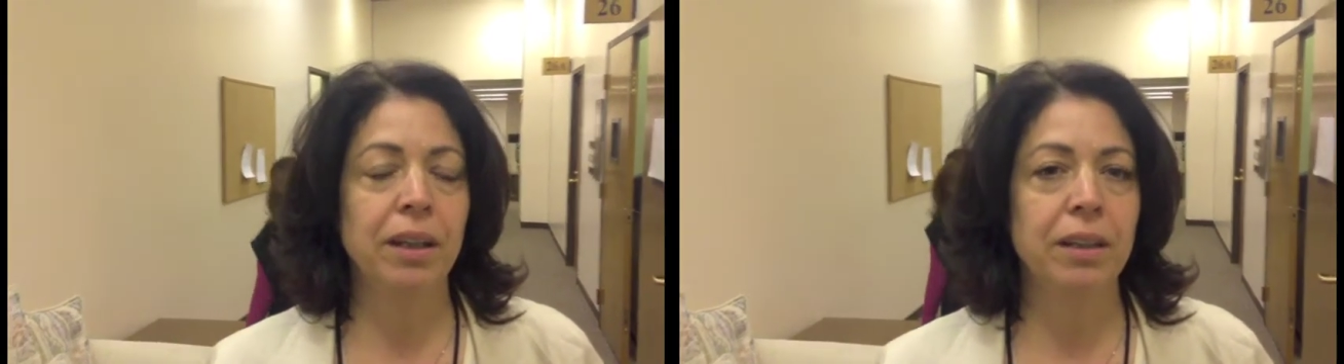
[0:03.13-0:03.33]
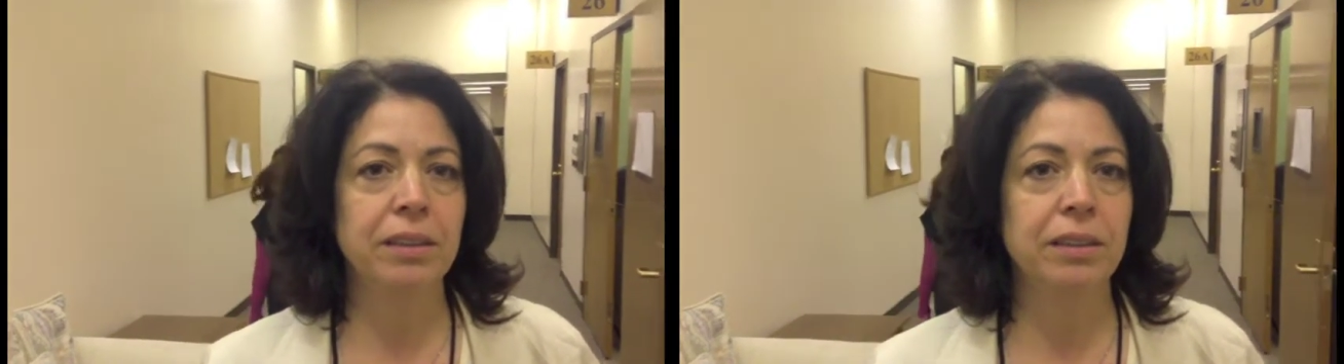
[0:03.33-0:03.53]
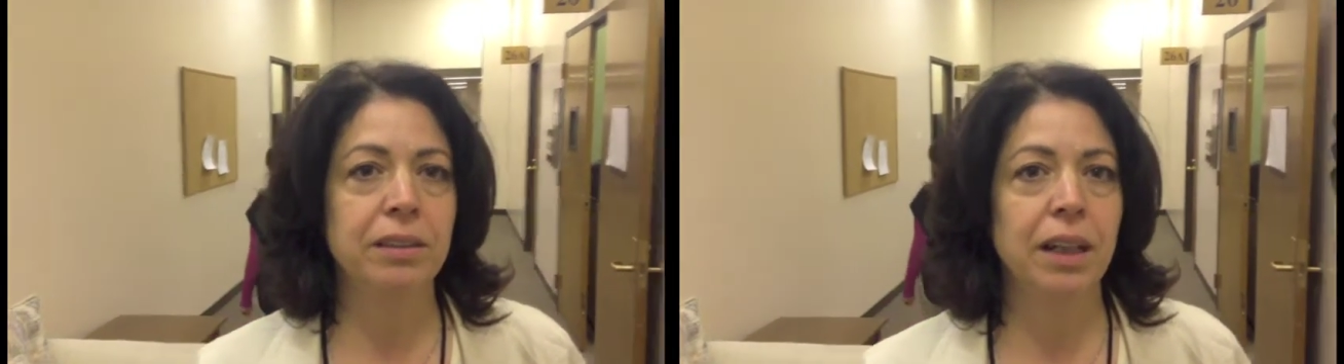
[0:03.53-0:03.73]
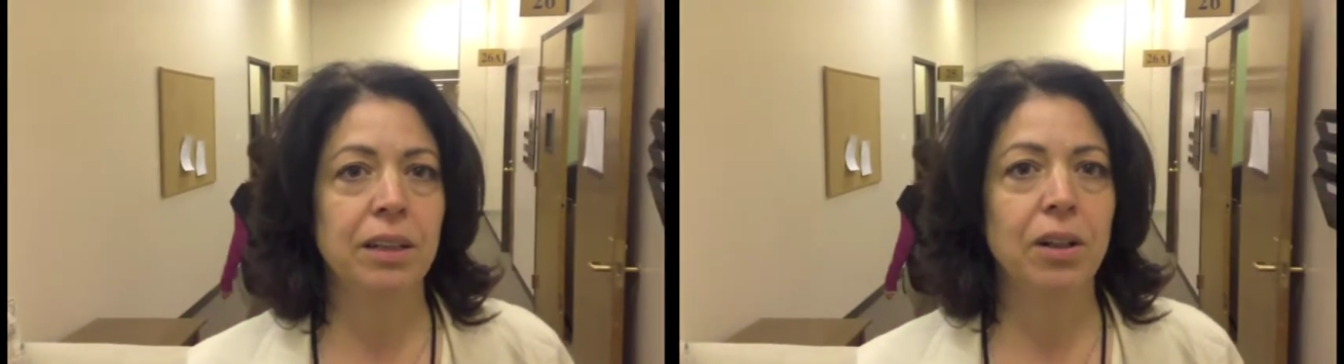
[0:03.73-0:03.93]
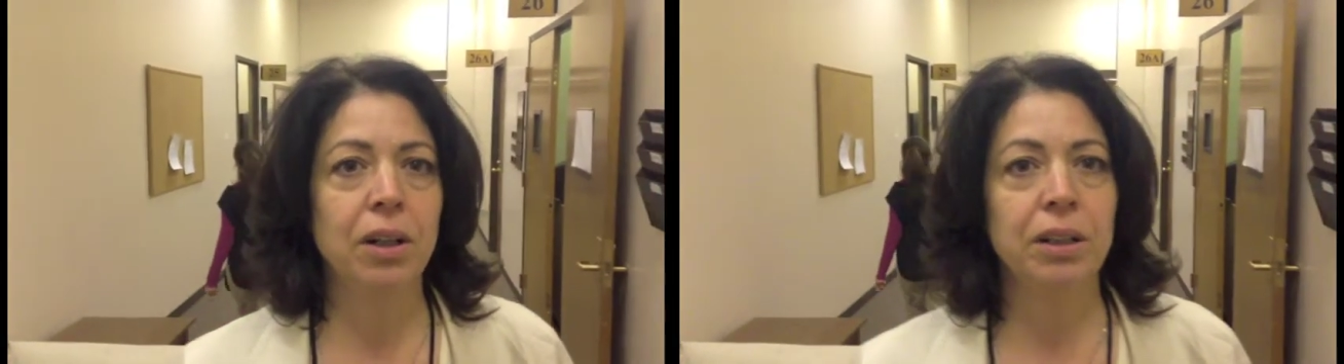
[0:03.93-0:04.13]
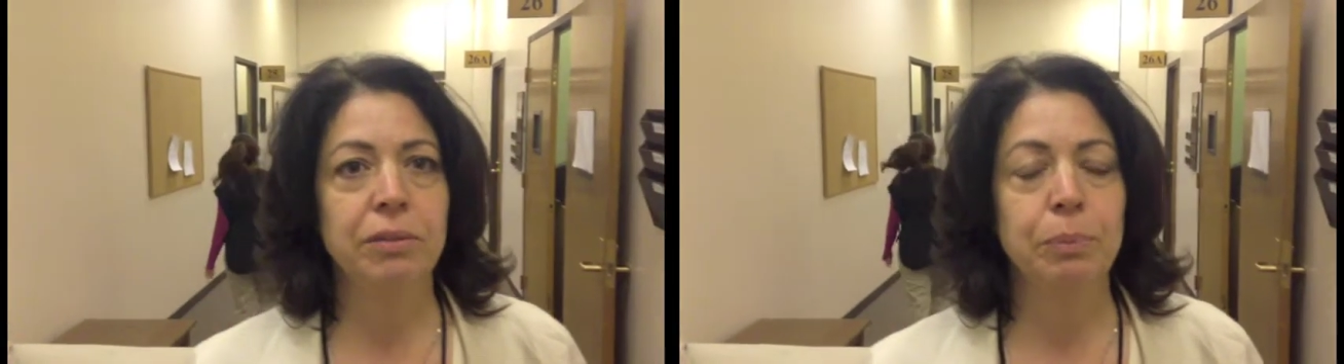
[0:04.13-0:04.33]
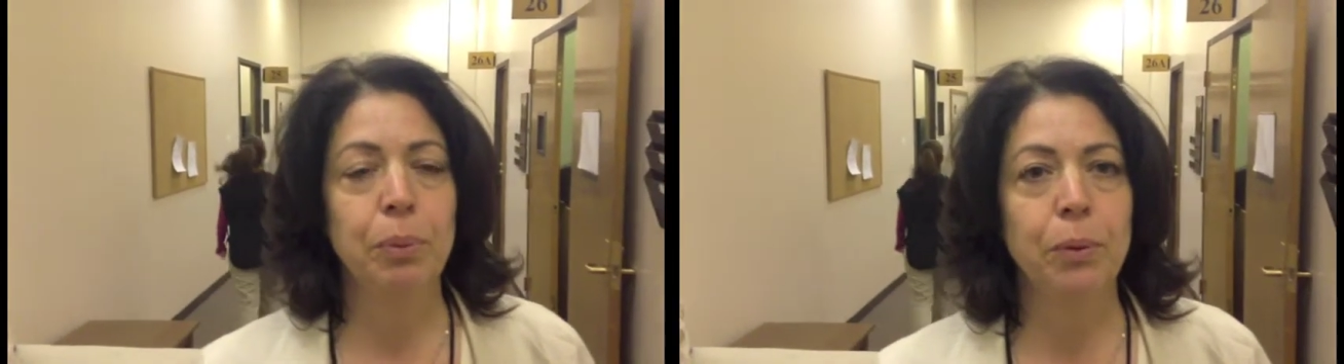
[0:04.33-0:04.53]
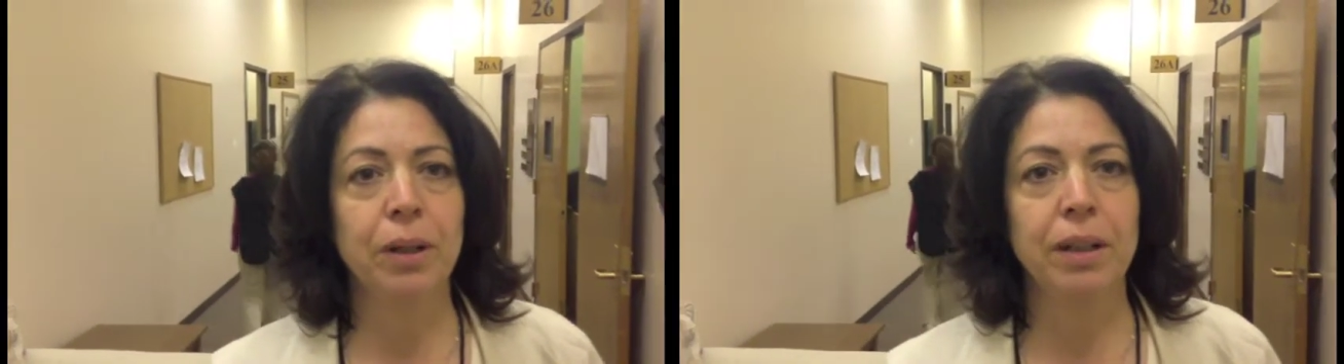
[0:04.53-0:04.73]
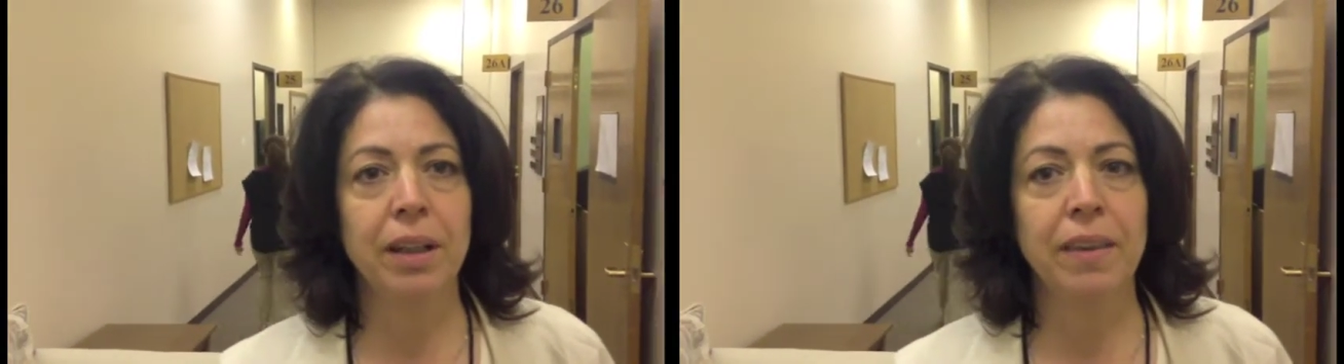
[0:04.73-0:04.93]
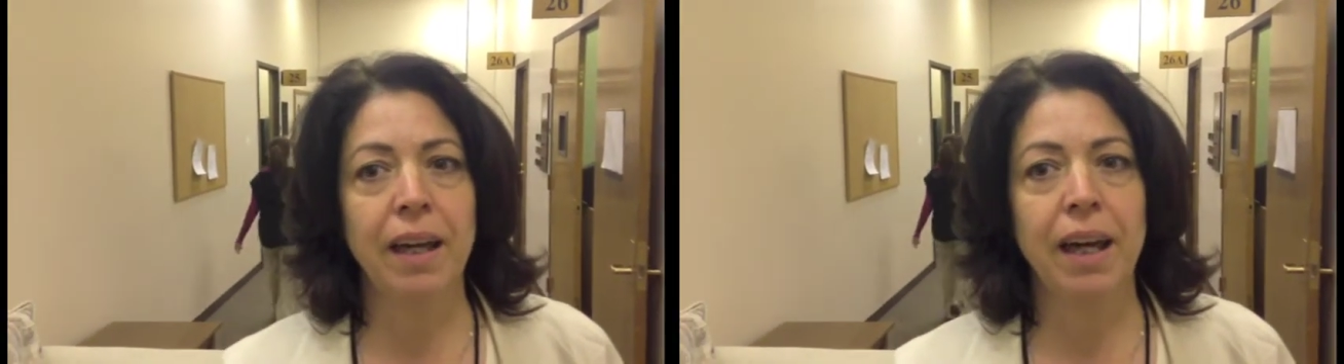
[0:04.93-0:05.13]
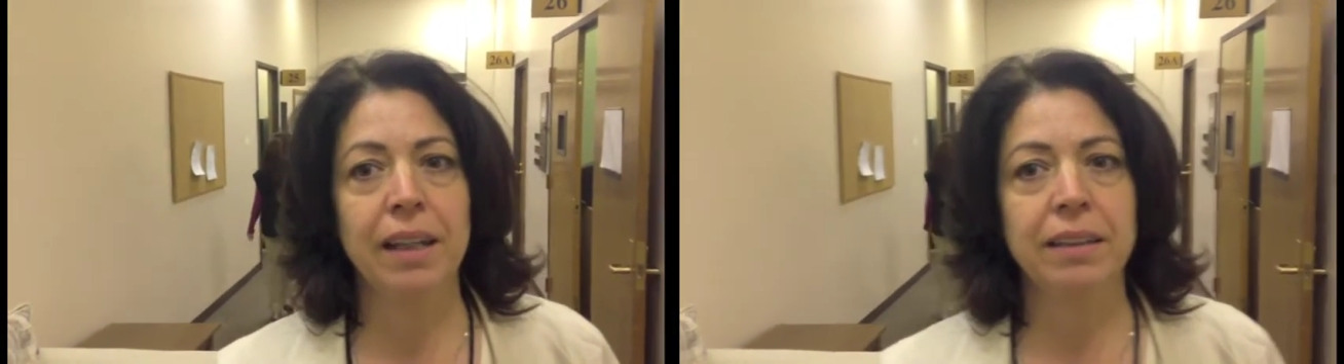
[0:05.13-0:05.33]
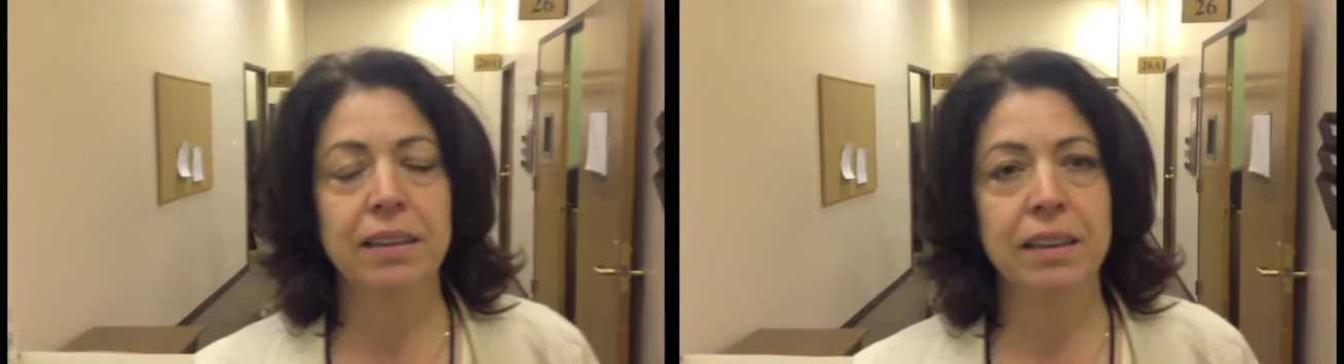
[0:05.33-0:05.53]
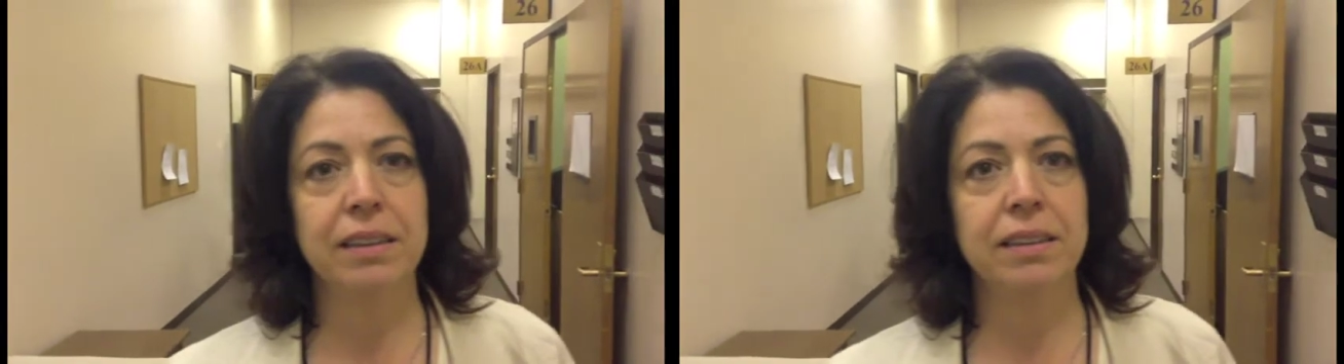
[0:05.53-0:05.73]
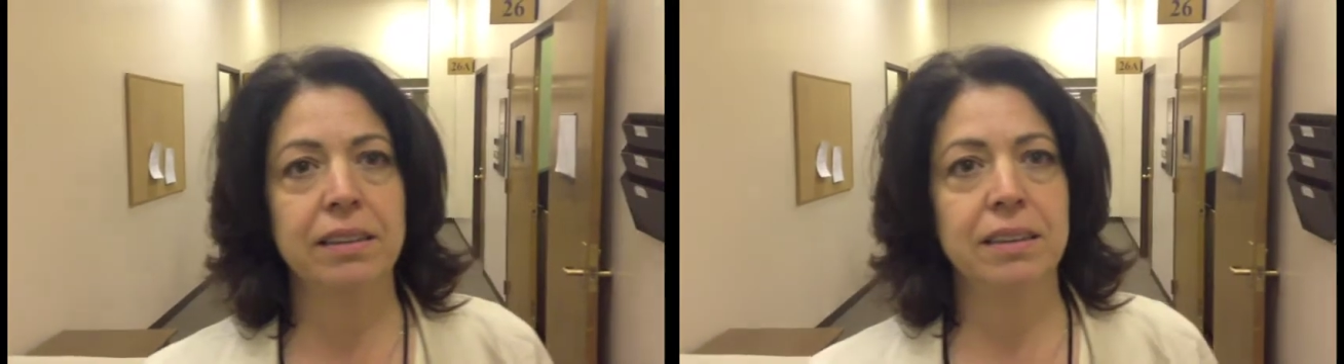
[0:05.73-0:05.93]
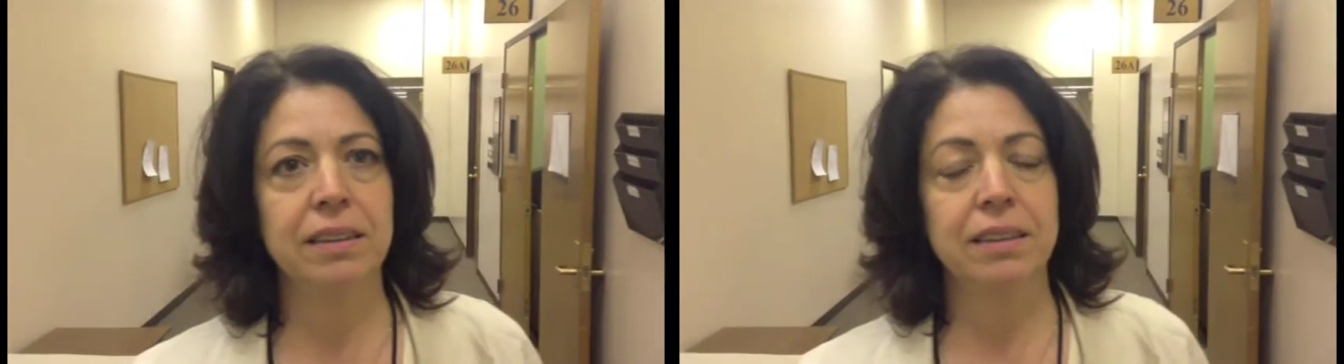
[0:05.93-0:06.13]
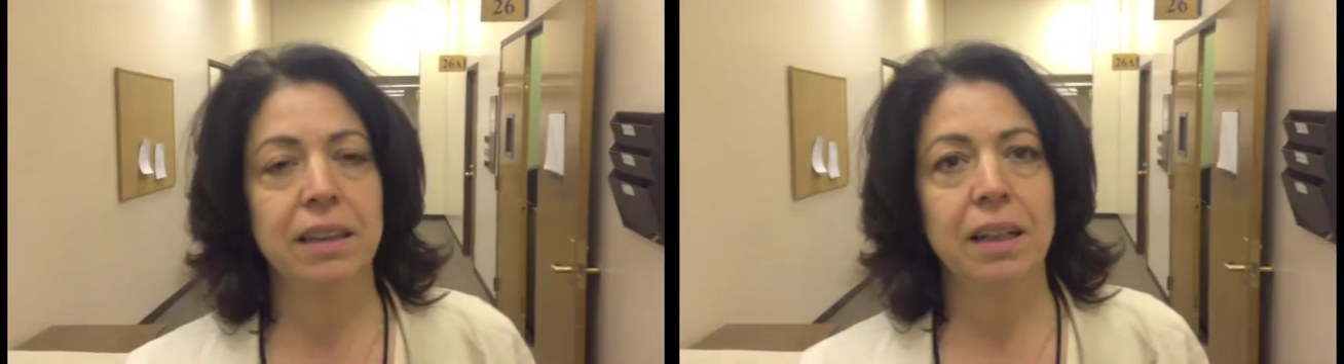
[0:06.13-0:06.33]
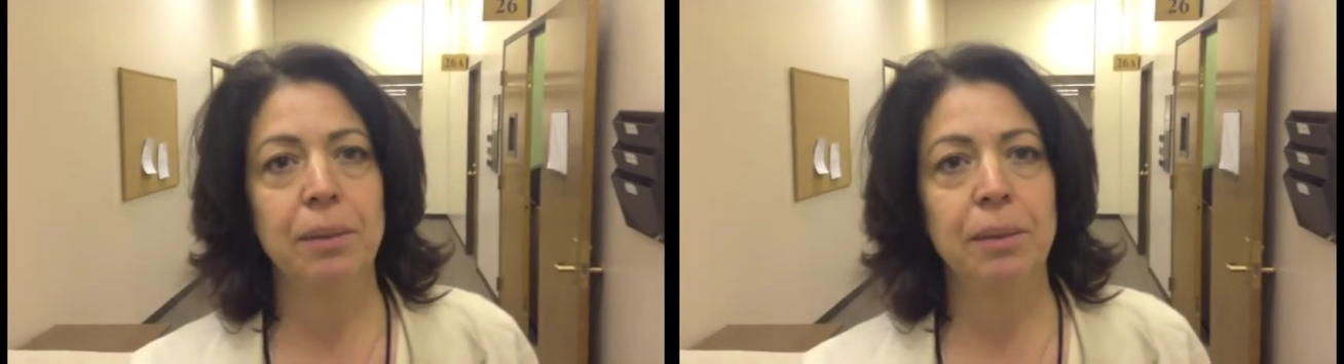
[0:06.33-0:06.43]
a state audit report that lists